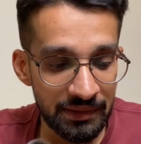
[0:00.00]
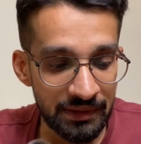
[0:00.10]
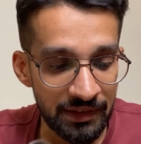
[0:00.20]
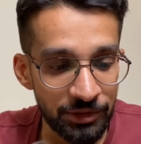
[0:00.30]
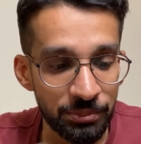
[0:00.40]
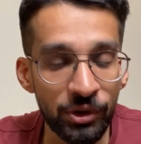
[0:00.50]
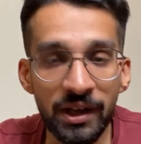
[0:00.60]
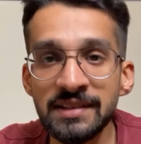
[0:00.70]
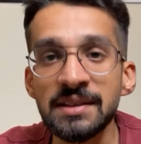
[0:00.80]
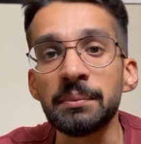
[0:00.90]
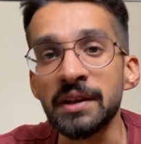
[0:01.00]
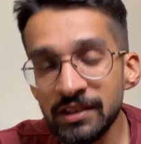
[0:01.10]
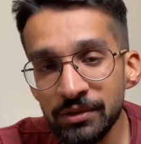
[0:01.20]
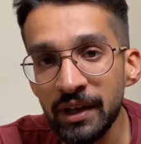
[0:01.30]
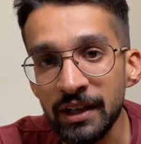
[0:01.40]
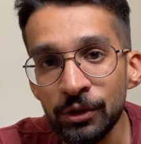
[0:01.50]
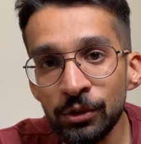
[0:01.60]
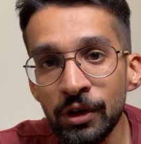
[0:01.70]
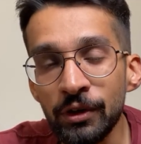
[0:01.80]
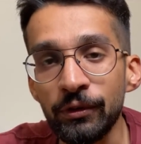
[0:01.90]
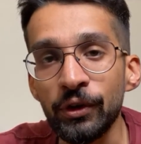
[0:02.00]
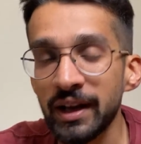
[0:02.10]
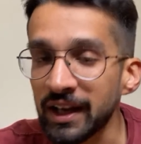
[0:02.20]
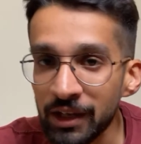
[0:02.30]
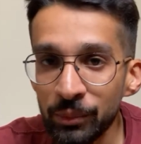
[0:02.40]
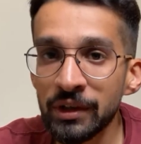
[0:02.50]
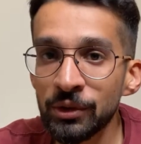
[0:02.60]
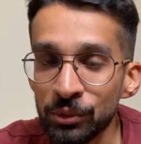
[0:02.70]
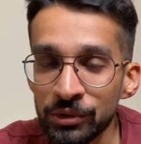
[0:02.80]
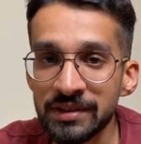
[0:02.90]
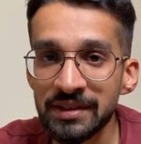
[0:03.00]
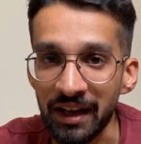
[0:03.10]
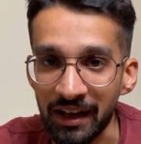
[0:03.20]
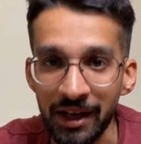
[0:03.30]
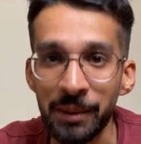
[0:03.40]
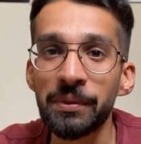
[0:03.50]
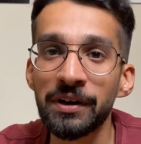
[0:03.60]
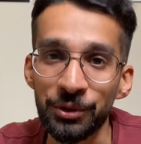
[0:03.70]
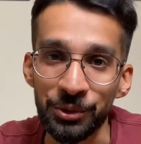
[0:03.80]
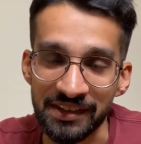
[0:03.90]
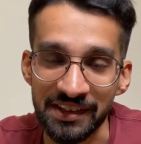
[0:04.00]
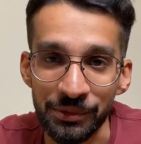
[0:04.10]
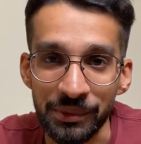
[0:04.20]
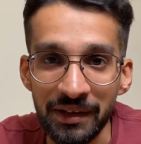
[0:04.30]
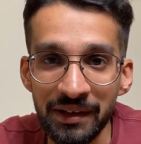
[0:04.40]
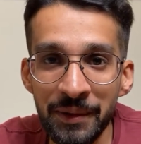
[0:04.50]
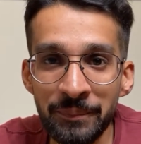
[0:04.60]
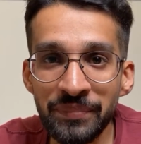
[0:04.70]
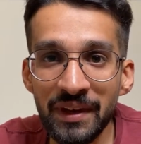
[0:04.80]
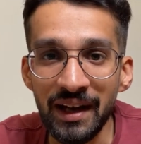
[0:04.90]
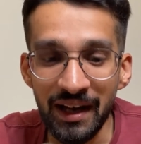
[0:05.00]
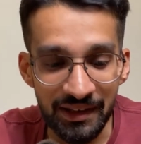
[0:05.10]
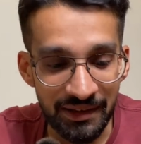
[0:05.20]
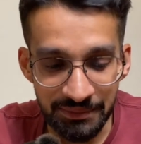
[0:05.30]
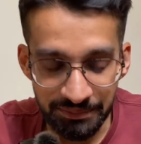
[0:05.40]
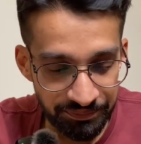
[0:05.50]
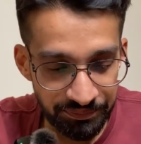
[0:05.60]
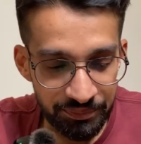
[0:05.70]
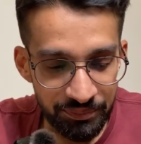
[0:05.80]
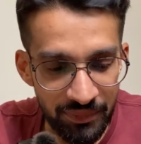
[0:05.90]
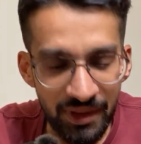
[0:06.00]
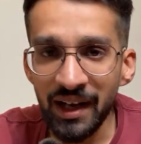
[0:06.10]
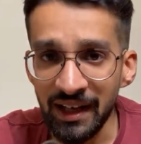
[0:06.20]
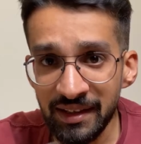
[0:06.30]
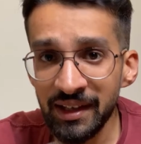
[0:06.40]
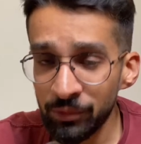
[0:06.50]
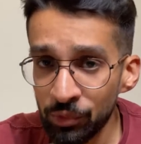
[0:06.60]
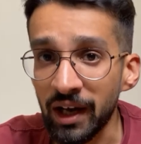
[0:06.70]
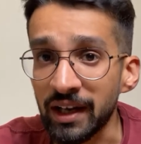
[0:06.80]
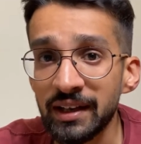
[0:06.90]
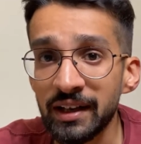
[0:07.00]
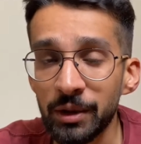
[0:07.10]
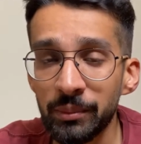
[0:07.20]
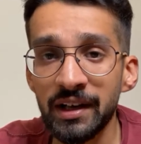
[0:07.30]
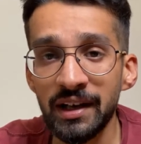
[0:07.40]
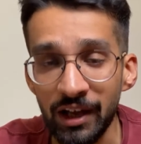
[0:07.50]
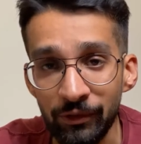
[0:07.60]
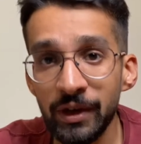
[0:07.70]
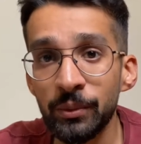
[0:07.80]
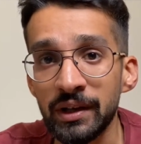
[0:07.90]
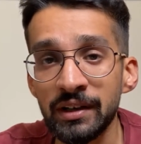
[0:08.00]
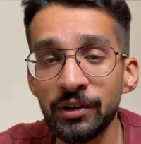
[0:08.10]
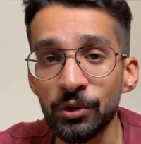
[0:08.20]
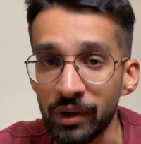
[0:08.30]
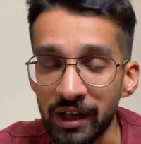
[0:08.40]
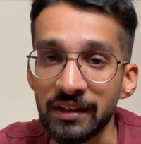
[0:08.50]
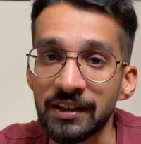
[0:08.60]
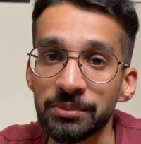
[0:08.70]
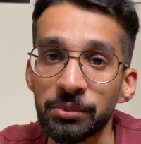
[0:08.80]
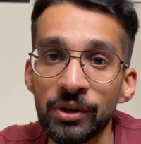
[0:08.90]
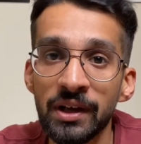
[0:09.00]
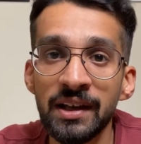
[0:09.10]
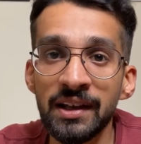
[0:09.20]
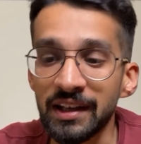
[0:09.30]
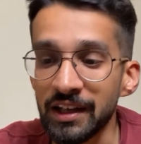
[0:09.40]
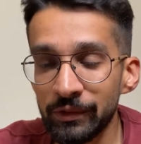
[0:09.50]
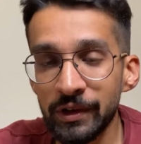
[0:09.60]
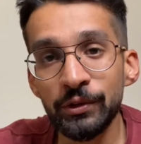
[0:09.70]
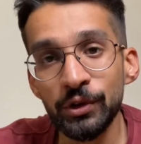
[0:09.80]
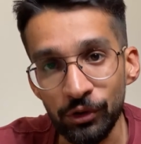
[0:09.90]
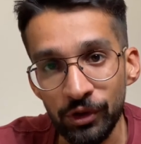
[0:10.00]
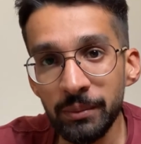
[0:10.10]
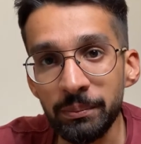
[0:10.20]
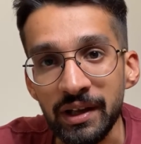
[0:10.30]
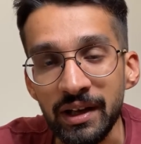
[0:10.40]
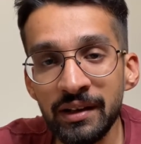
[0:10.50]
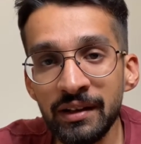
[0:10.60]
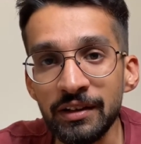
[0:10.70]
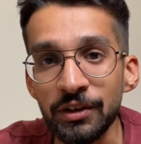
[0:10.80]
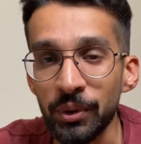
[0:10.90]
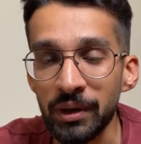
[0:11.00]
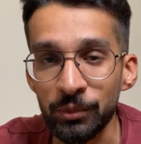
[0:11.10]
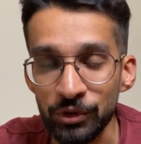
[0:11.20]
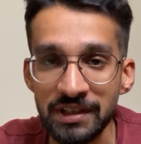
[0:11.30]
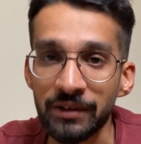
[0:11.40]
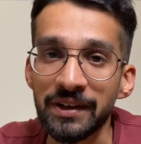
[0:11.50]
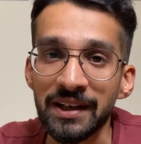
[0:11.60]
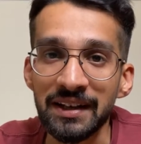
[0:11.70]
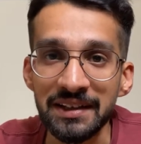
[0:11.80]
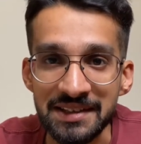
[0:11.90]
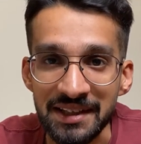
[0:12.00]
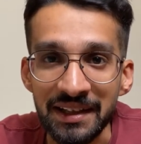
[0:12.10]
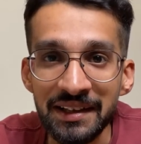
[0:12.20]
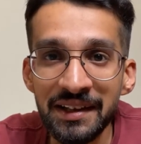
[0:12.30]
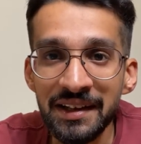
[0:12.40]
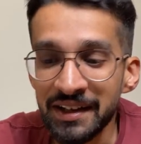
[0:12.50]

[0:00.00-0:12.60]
this book has immense value for anyone who's ripe to receive it. And I think I would highly recommend everyone to read this book. Even if you're not a parent, you are most definitely a child.